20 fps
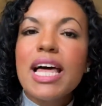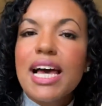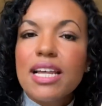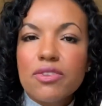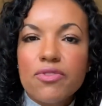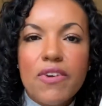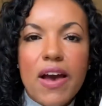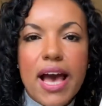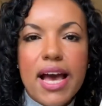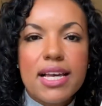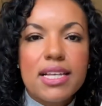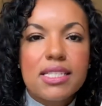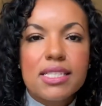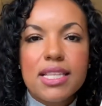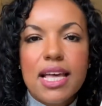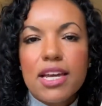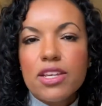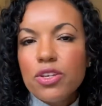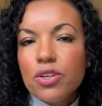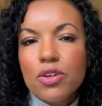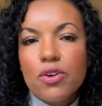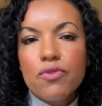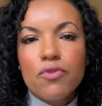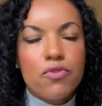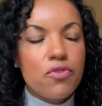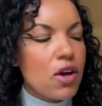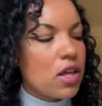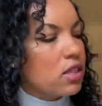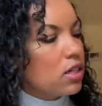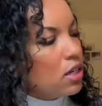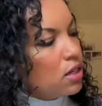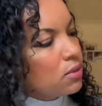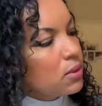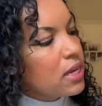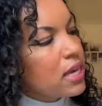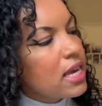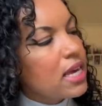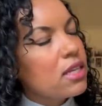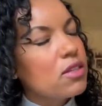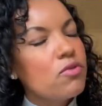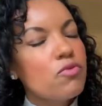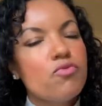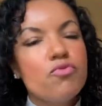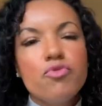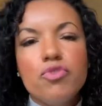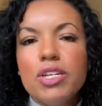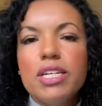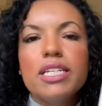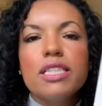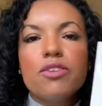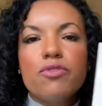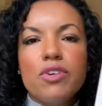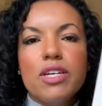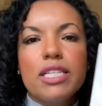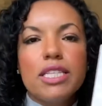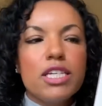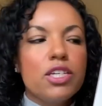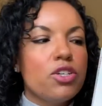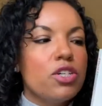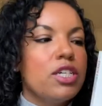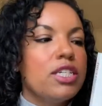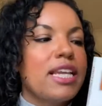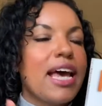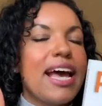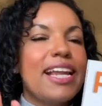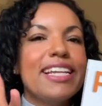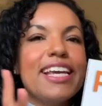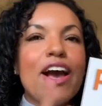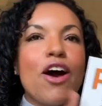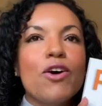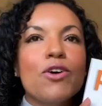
advice that you can follow. Really, really good. And it